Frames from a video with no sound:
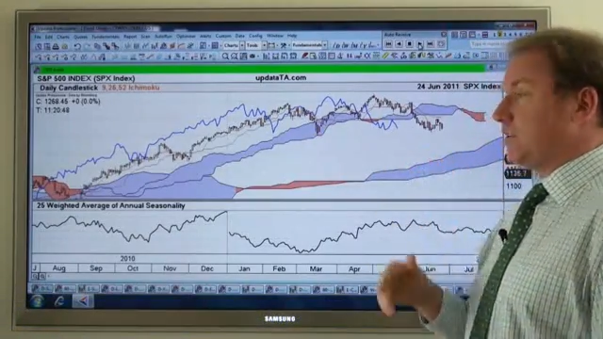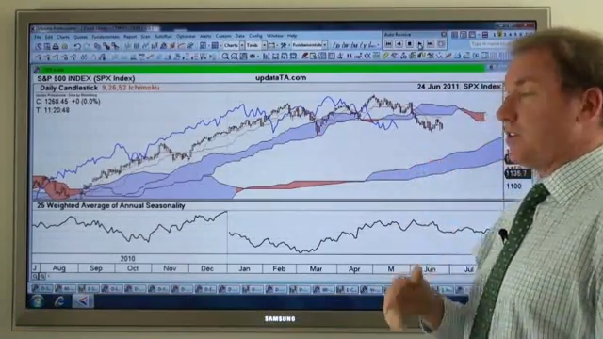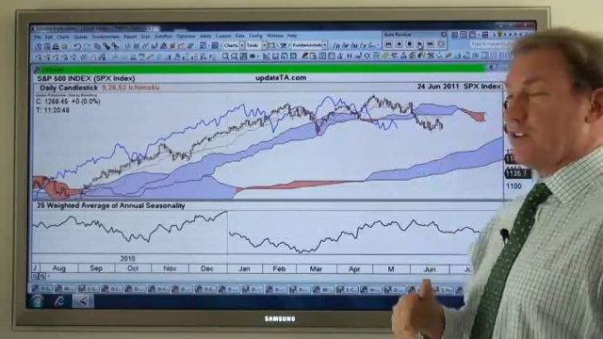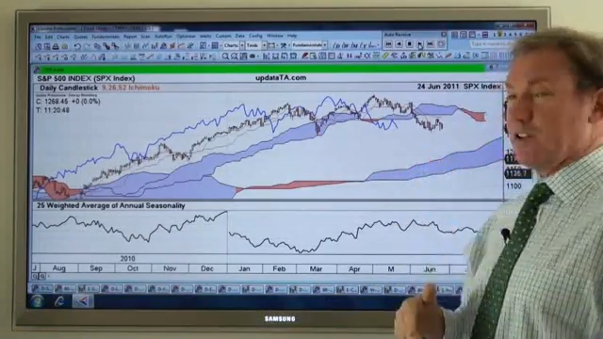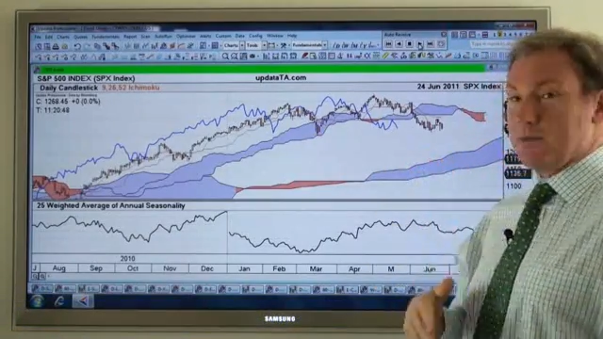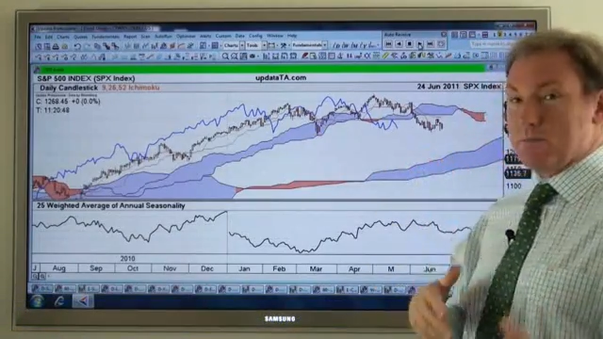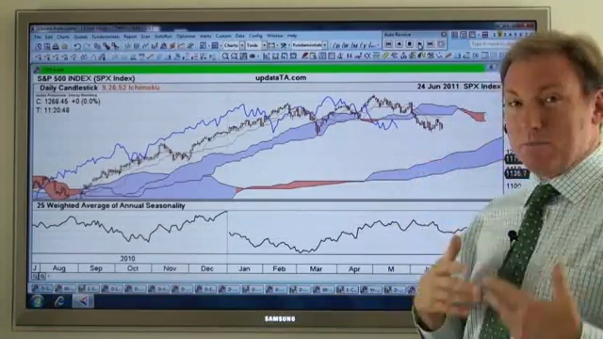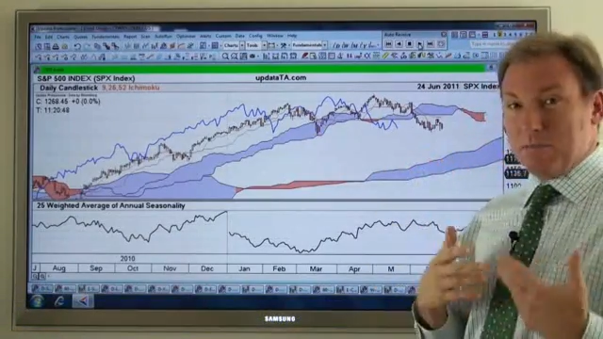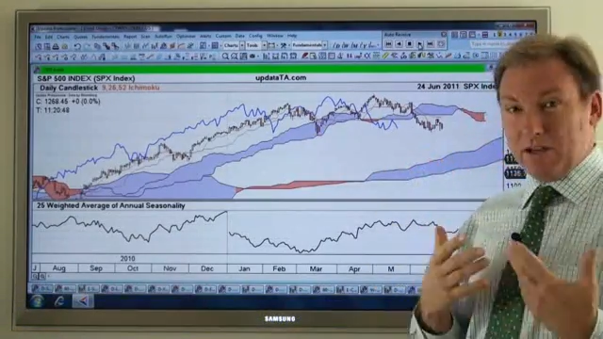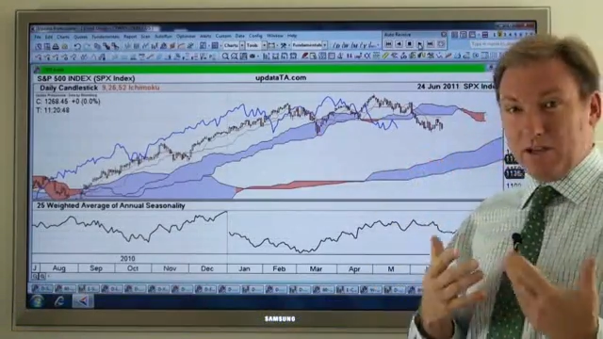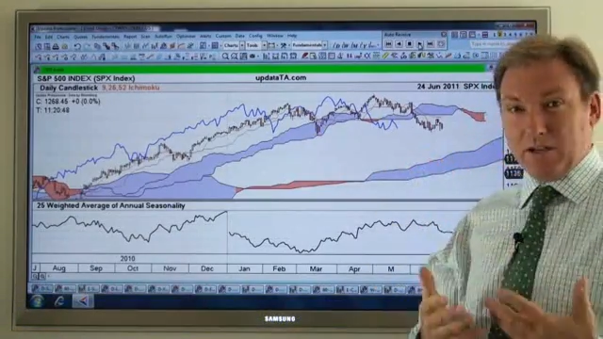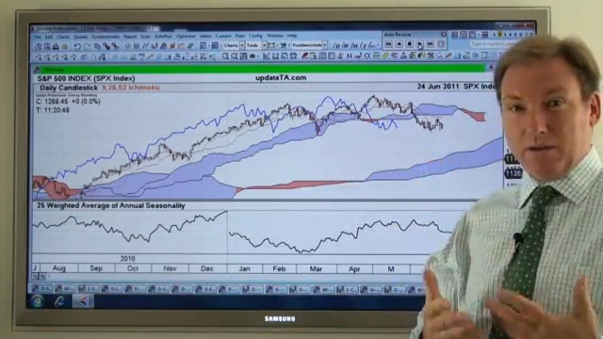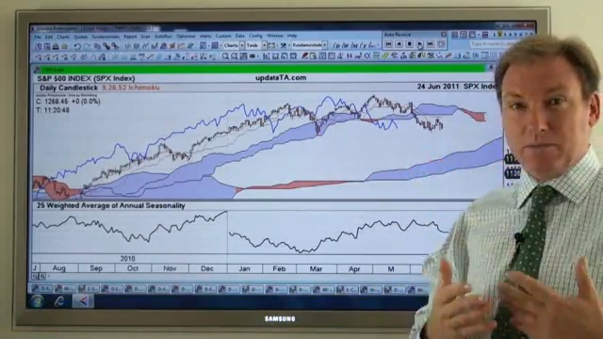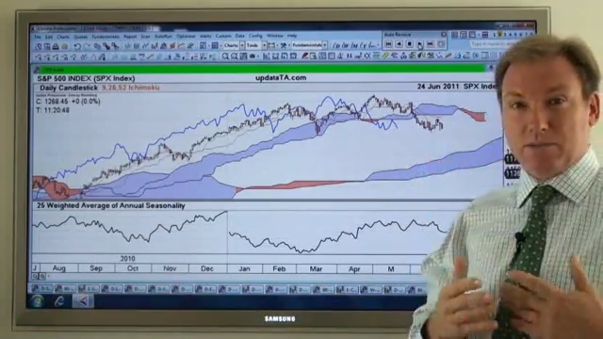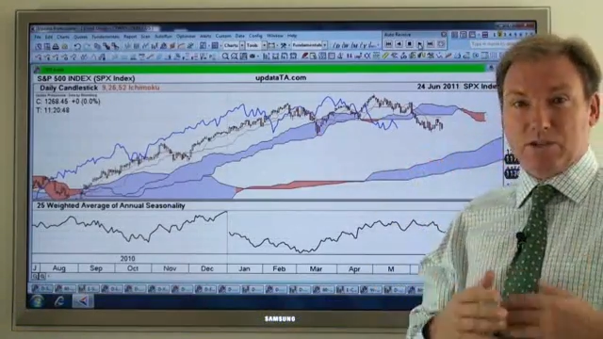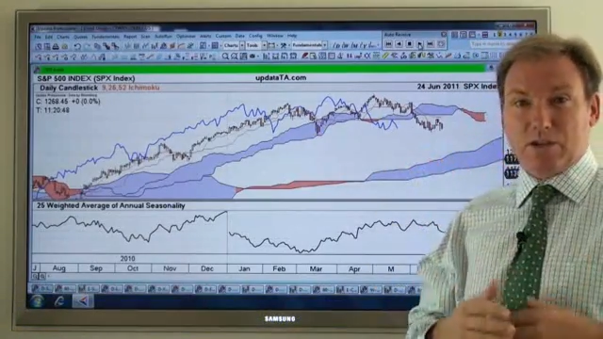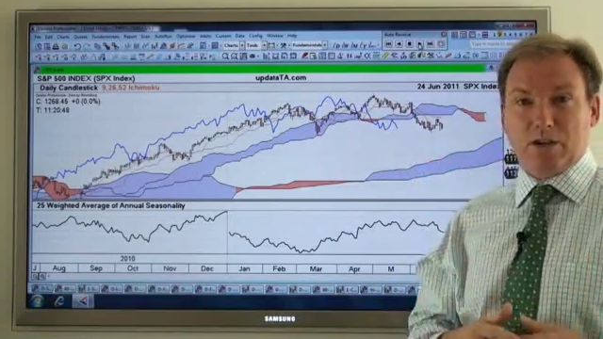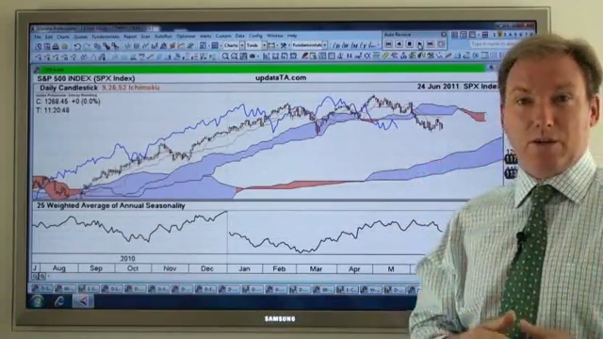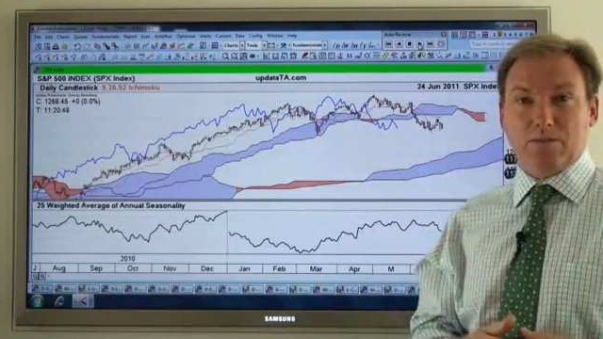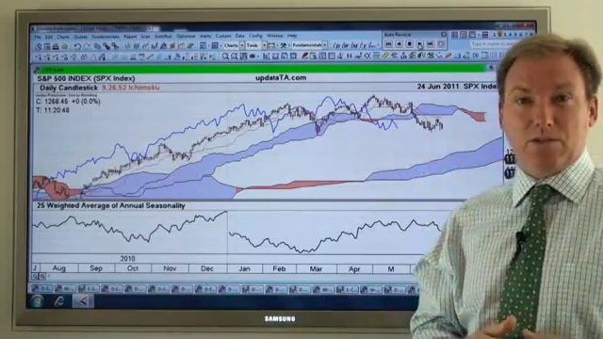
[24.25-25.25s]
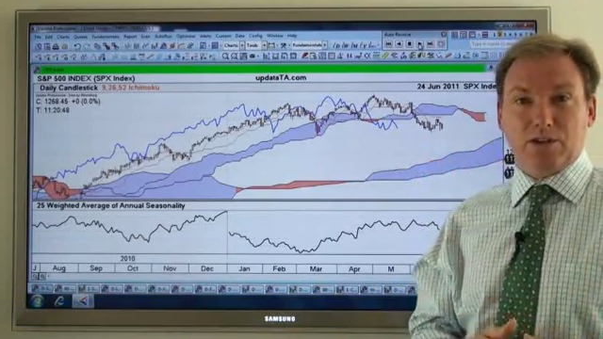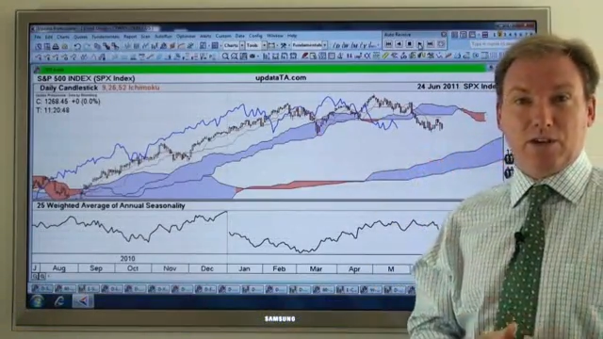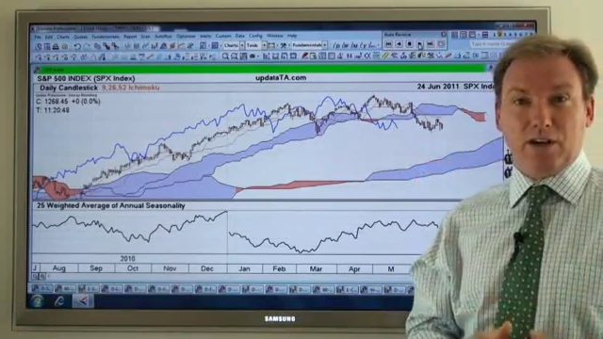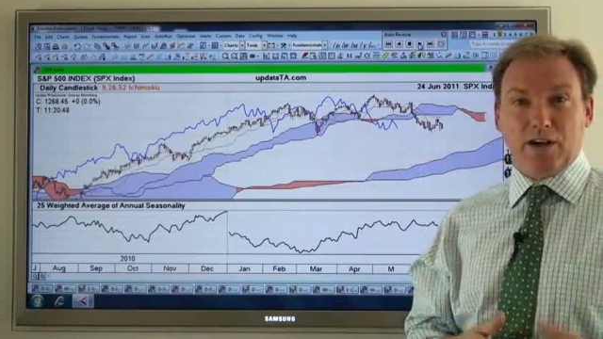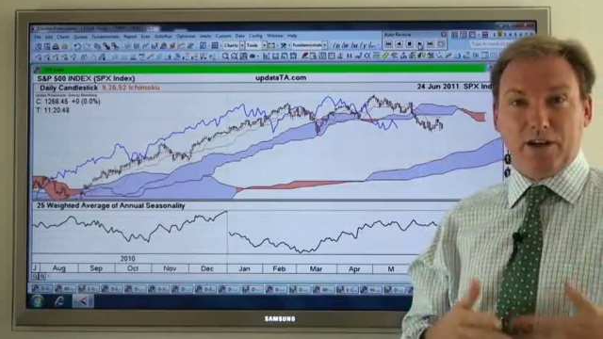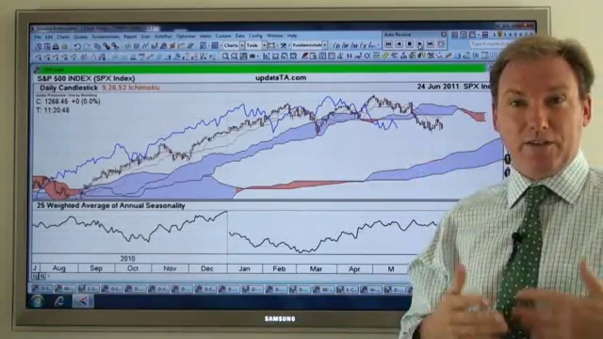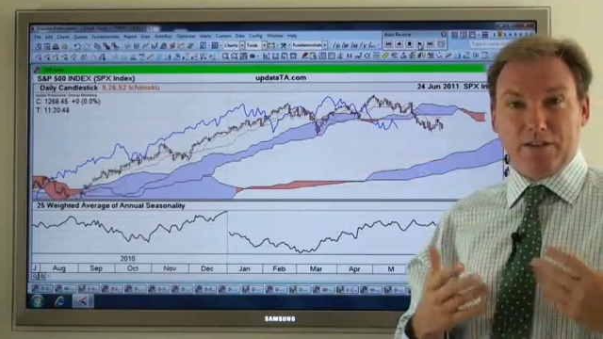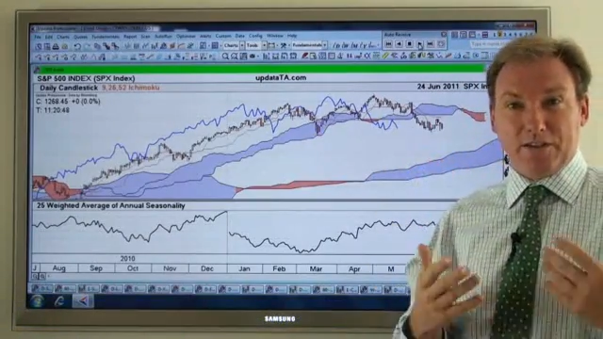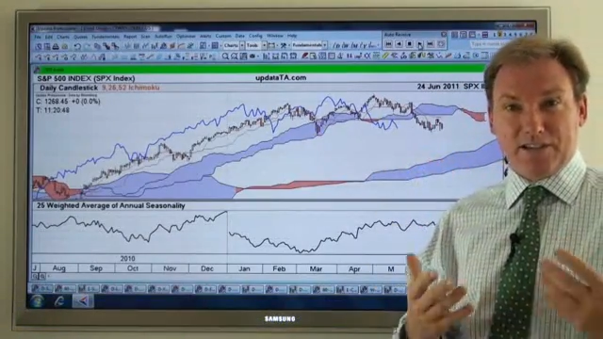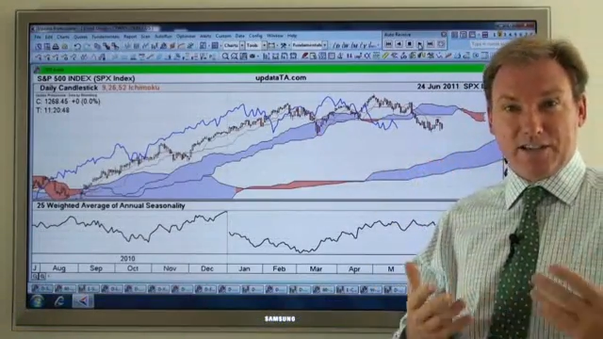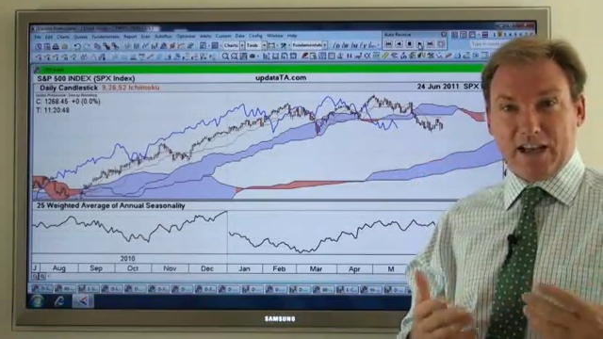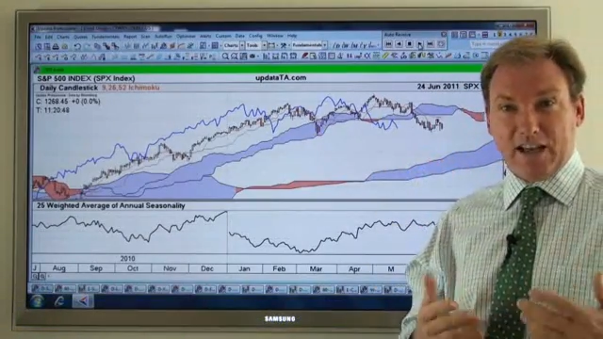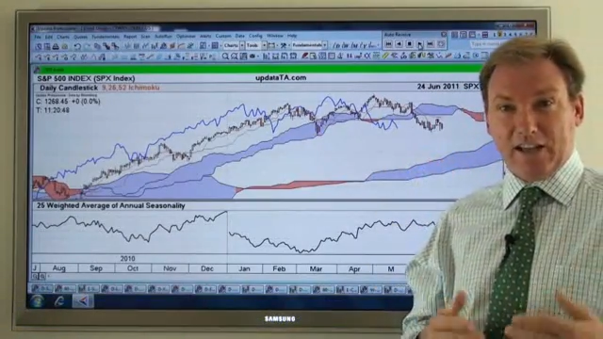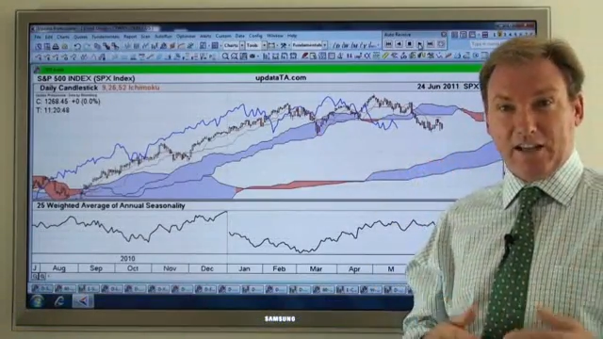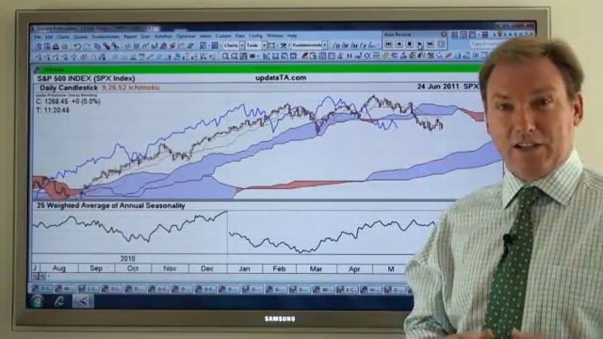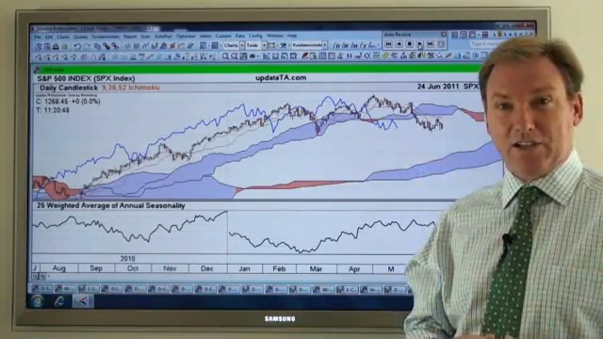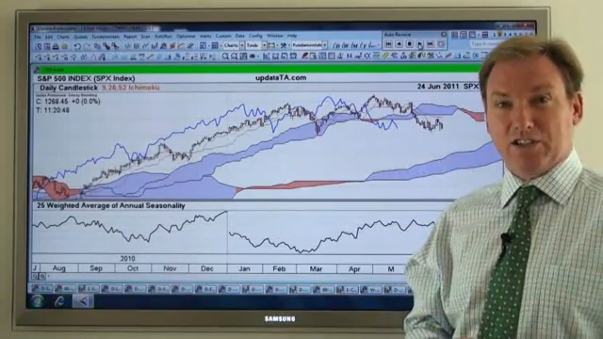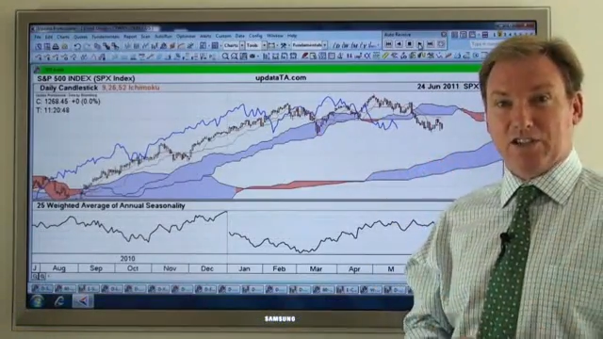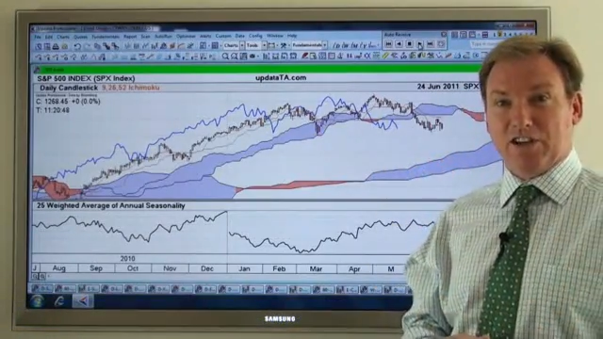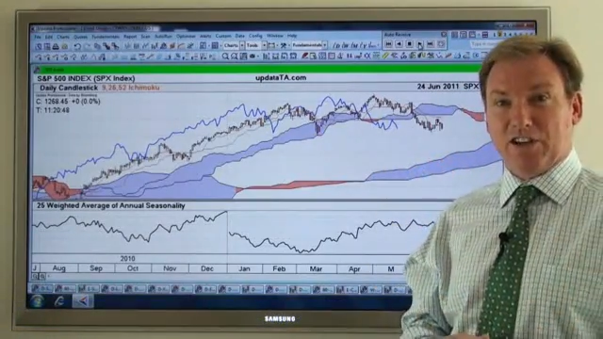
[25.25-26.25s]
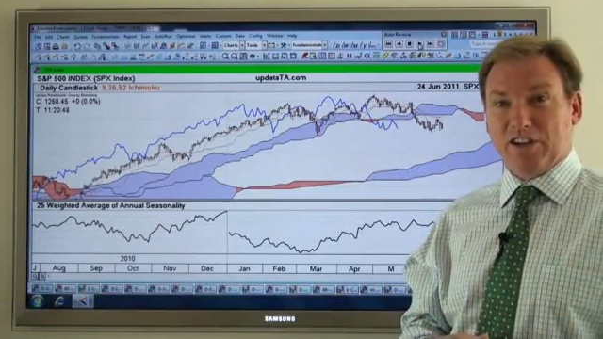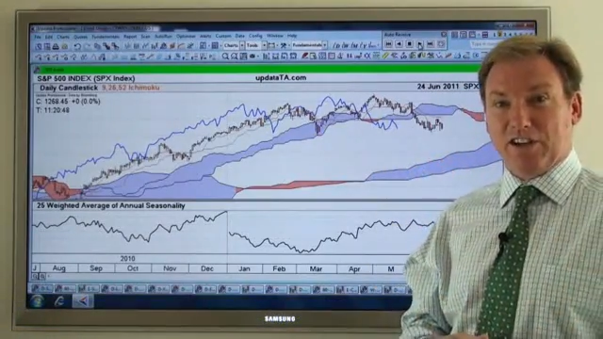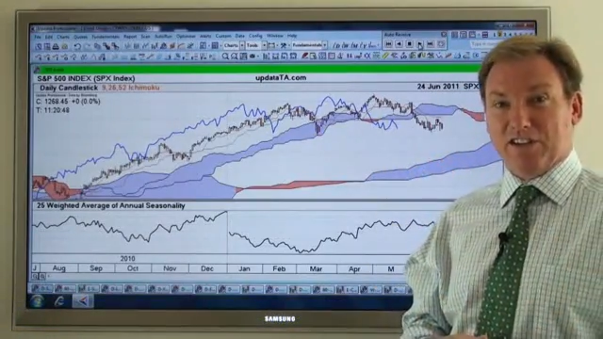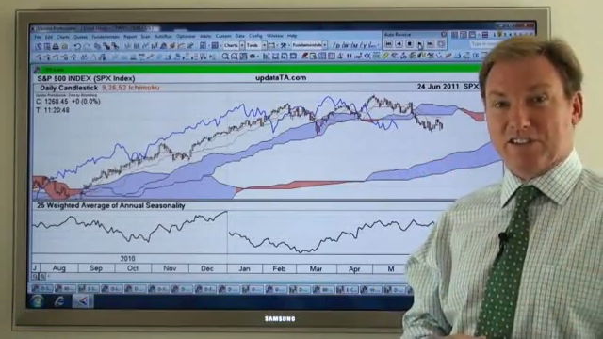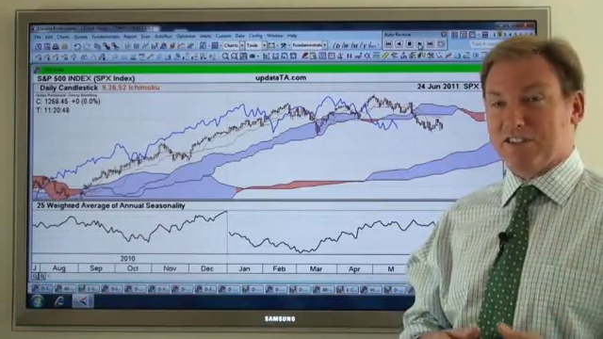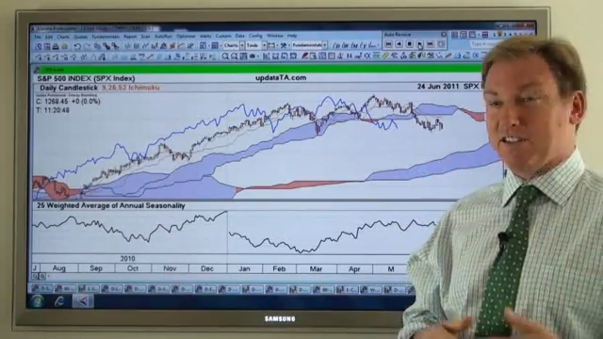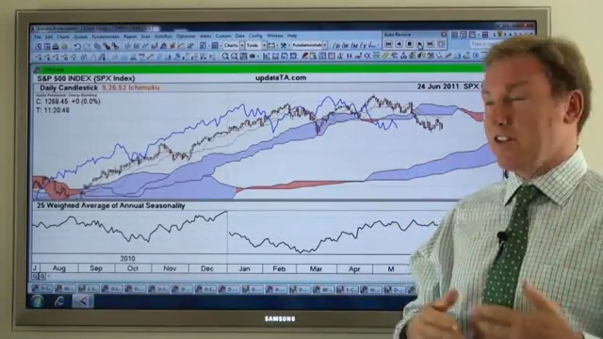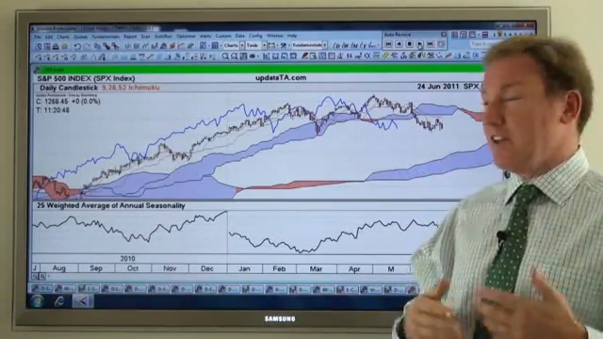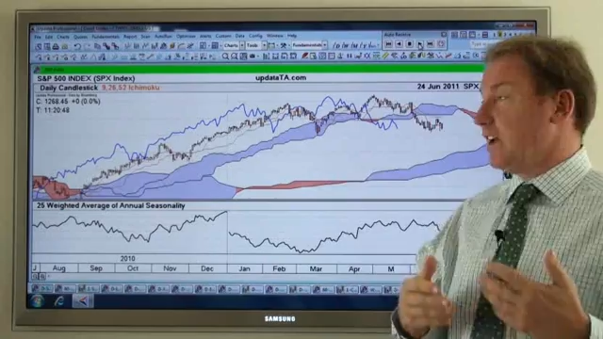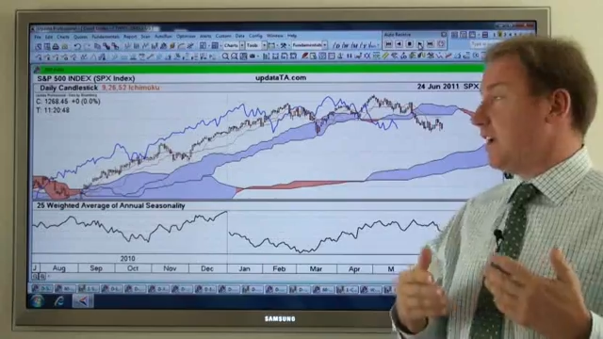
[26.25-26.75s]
on the medium-term chart, the daily chart,